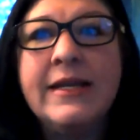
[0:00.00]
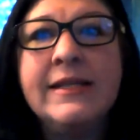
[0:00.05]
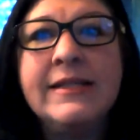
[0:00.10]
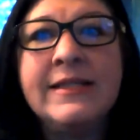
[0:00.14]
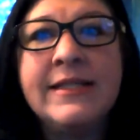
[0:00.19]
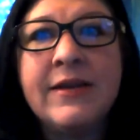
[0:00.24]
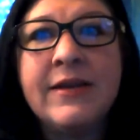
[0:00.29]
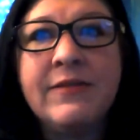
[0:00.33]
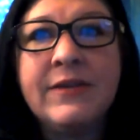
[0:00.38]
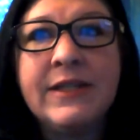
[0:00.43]
it's
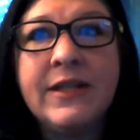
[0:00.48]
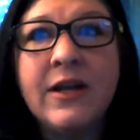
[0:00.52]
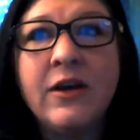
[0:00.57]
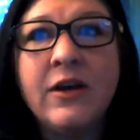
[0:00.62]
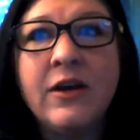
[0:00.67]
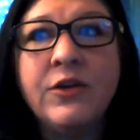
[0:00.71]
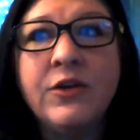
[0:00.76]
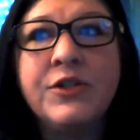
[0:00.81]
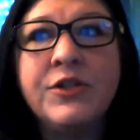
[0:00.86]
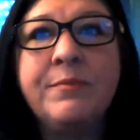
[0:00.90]

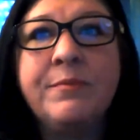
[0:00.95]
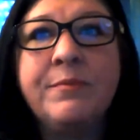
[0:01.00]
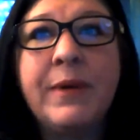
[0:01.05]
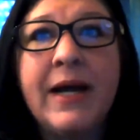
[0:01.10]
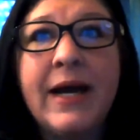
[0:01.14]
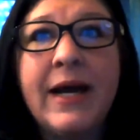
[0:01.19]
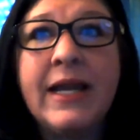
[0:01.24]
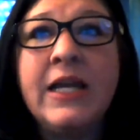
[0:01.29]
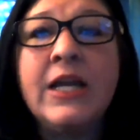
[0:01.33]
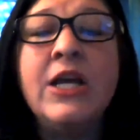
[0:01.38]
$70,
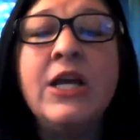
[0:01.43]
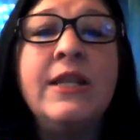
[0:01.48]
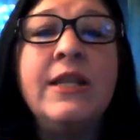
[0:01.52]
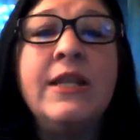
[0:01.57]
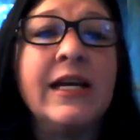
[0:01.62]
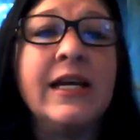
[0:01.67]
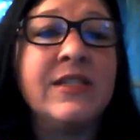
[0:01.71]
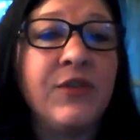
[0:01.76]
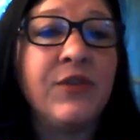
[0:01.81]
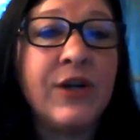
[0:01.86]
but
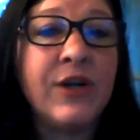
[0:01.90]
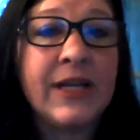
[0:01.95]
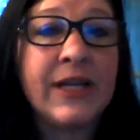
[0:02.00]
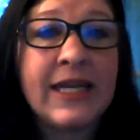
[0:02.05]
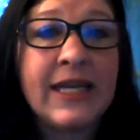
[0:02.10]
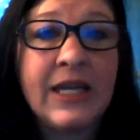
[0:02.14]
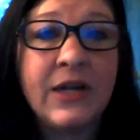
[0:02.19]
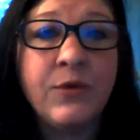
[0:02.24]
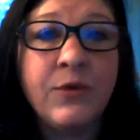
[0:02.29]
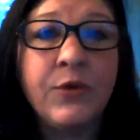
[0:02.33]
that's for a
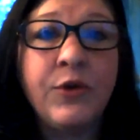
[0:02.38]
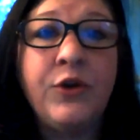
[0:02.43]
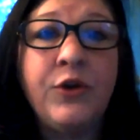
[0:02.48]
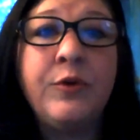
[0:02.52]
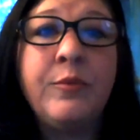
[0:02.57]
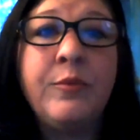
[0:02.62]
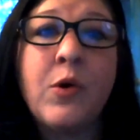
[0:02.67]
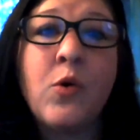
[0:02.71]
king room